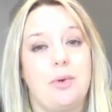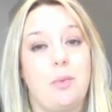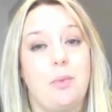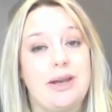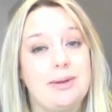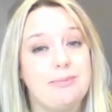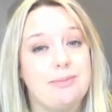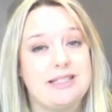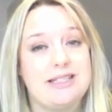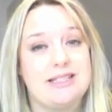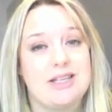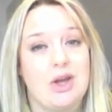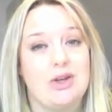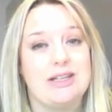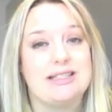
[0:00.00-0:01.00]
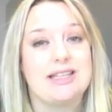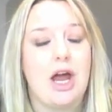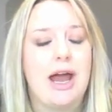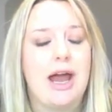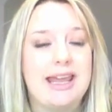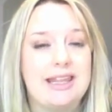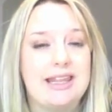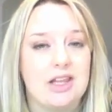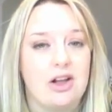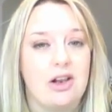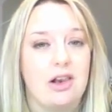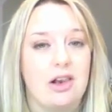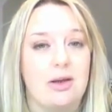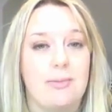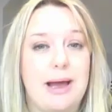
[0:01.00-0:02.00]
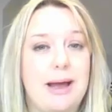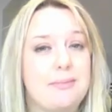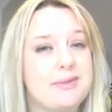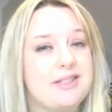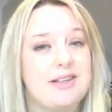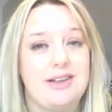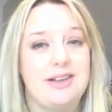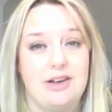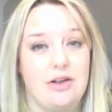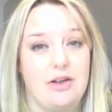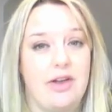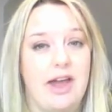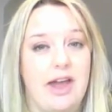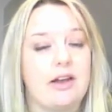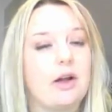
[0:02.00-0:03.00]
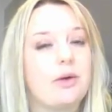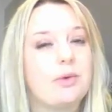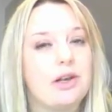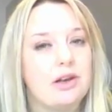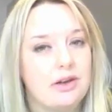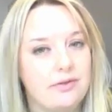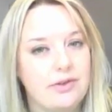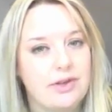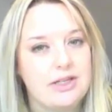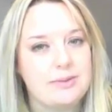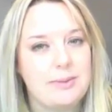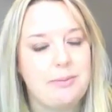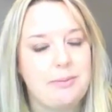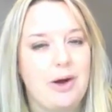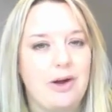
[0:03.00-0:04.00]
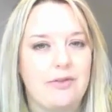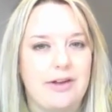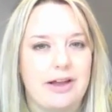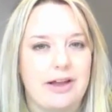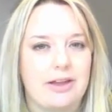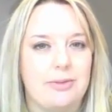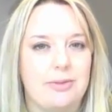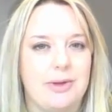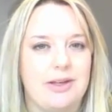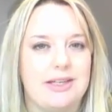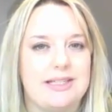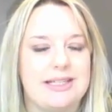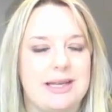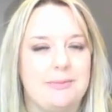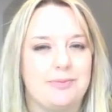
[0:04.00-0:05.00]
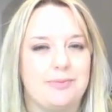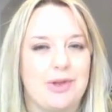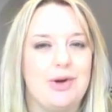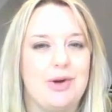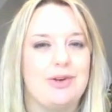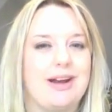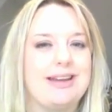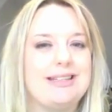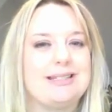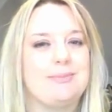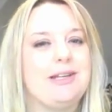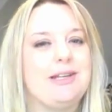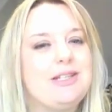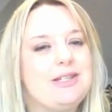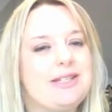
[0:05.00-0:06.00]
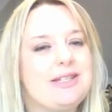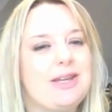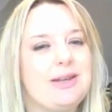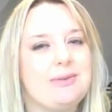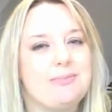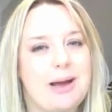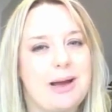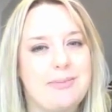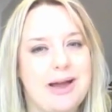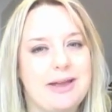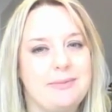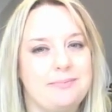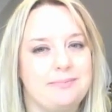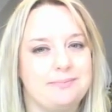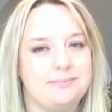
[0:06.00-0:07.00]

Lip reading: wedding business owners that are in the club absolutely love it, and I would love you to be part of our community. Alright, speak to you soon. Bye bye.